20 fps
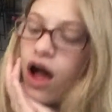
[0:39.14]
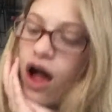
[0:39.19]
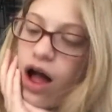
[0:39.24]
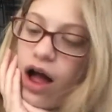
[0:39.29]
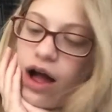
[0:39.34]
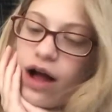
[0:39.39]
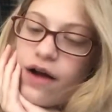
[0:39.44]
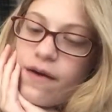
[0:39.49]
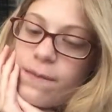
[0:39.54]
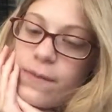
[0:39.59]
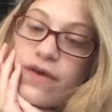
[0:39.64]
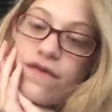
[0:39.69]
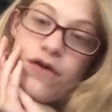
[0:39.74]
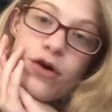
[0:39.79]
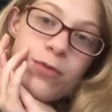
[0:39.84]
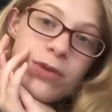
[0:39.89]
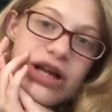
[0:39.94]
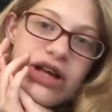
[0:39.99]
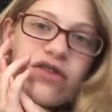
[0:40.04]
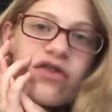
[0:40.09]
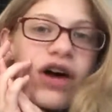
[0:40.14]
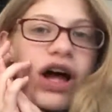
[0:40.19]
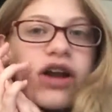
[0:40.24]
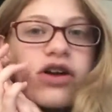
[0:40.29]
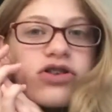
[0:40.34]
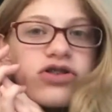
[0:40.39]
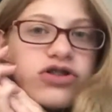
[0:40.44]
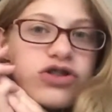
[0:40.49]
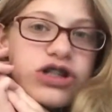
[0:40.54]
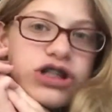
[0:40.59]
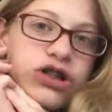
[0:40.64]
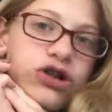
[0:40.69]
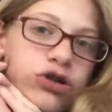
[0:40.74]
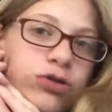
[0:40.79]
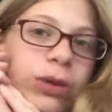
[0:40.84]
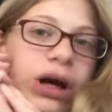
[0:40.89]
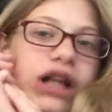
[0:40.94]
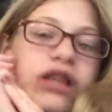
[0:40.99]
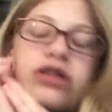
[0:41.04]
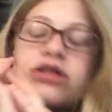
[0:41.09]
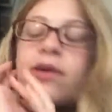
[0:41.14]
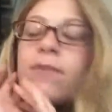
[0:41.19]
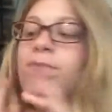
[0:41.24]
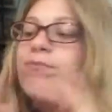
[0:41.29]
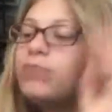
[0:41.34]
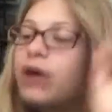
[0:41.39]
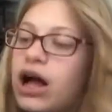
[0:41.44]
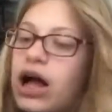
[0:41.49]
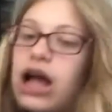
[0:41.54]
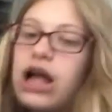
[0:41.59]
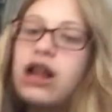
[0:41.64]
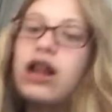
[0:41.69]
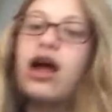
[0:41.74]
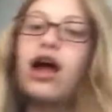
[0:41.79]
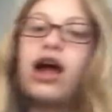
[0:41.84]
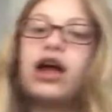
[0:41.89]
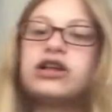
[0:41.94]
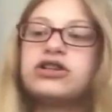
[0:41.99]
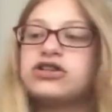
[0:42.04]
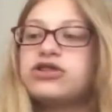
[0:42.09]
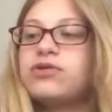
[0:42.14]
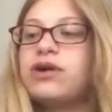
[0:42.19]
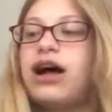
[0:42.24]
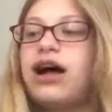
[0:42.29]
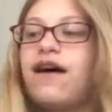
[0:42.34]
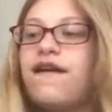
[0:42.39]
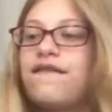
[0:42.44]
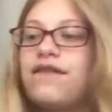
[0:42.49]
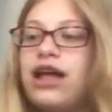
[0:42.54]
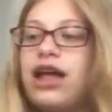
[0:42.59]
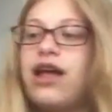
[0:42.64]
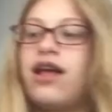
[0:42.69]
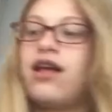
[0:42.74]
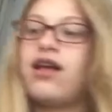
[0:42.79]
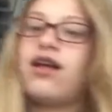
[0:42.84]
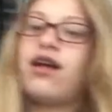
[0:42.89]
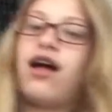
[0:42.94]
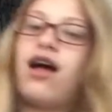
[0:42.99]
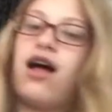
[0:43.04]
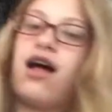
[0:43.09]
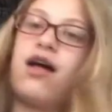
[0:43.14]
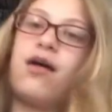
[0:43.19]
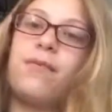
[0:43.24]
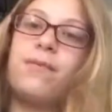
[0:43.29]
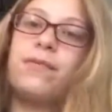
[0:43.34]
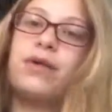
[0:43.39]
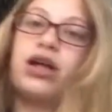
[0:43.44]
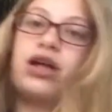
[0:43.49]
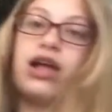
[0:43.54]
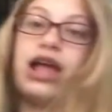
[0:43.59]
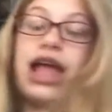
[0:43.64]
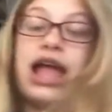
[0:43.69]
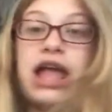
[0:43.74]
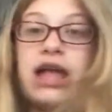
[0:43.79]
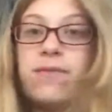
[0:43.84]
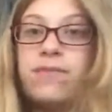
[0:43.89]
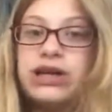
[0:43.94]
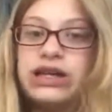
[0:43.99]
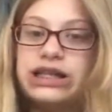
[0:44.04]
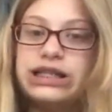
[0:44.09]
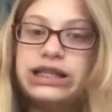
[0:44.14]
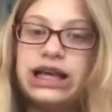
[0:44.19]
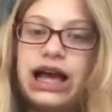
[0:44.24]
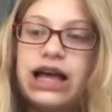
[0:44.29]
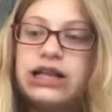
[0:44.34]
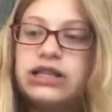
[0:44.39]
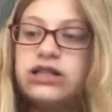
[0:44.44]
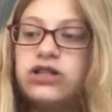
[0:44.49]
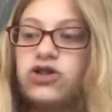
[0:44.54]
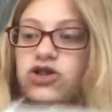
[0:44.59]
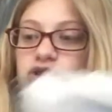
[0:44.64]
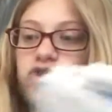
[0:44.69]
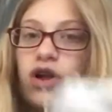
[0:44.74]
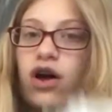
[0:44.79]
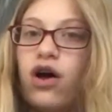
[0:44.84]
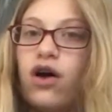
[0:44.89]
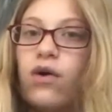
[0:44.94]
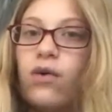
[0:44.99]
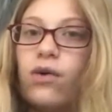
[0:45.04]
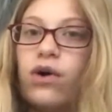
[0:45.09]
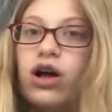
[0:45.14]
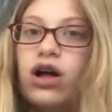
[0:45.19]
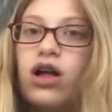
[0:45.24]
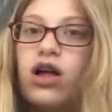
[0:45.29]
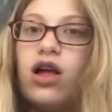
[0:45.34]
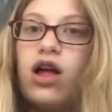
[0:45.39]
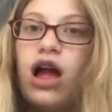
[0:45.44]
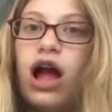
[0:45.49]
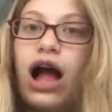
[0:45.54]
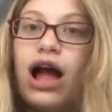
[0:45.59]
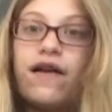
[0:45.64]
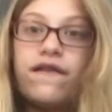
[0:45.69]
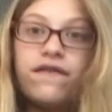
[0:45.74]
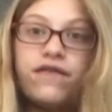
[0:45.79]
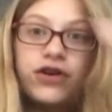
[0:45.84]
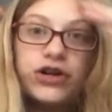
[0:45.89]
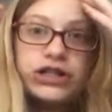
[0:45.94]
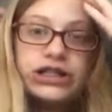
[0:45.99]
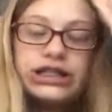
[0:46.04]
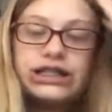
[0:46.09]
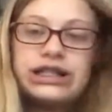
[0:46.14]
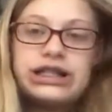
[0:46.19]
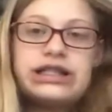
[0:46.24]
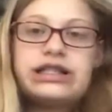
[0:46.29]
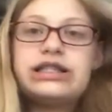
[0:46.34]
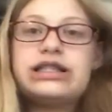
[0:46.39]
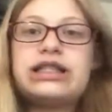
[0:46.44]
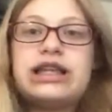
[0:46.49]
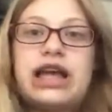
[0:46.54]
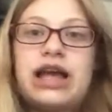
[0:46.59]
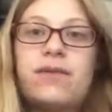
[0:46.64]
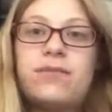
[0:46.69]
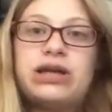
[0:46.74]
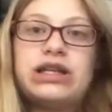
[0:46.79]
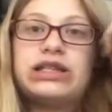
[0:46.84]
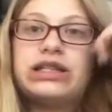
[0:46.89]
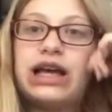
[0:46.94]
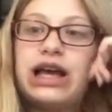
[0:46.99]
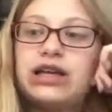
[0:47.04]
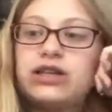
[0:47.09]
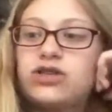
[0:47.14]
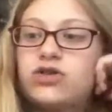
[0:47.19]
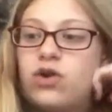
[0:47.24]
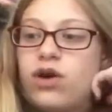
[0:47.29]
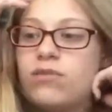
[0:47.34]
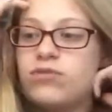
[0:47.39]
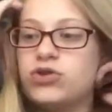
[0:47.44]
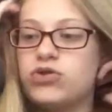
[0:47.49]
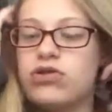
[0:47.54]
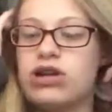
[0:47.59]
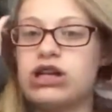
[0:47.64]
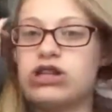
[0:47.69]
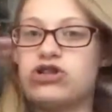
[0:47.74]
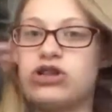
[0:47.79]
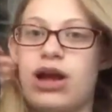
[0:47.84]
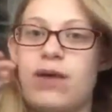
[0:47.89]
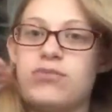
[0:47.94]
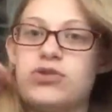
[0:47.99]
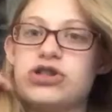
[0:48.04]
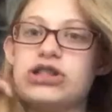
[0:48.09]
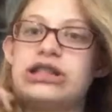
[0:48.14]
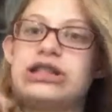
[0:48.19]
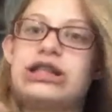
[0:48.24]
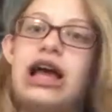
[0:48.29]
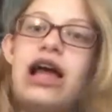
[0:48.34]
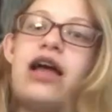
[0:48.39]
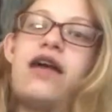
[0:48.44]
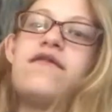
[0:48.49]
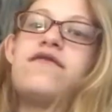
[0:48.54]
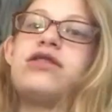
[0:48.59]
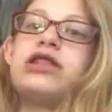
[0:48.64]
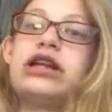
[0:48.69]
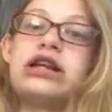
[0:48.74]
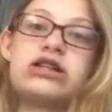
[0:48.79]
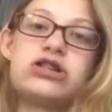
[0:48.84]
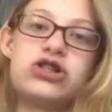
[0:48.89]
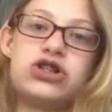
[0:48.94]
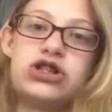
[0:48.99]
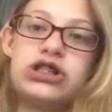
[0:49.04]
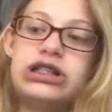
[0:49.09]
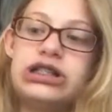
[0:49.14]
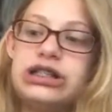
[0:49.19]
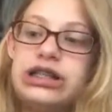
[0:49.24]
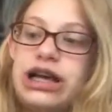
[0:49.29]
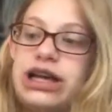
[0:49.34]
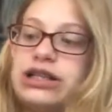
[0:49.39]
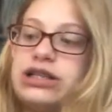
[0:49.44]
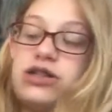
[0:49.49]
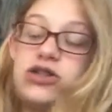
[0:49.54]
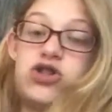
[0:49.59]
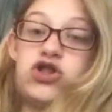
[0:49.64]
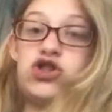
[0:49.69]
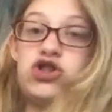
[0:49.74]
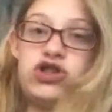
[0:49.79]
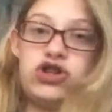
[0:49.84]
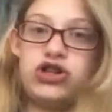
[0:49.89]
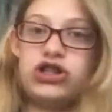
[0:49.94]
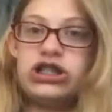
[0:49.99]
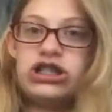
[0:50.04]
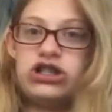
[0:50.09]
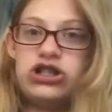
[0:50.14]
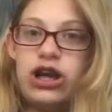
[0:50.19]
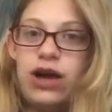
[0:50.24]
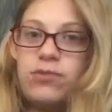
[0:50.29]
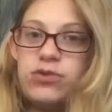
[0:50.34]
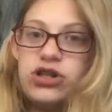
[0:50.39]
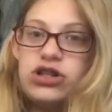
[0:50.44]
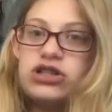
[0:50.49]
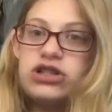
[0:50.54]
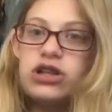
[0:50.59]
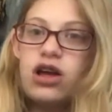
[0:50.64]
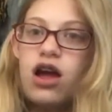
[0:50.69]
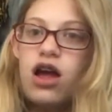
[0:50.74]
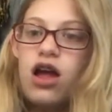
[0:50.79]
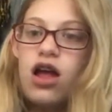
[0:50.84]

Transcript: Um, for me, finals are in two months, but I do have a um, AP test. So I have 13 days to the AP test, so I'm doing a chapter a day for the next 13 days because there's 13 chapters.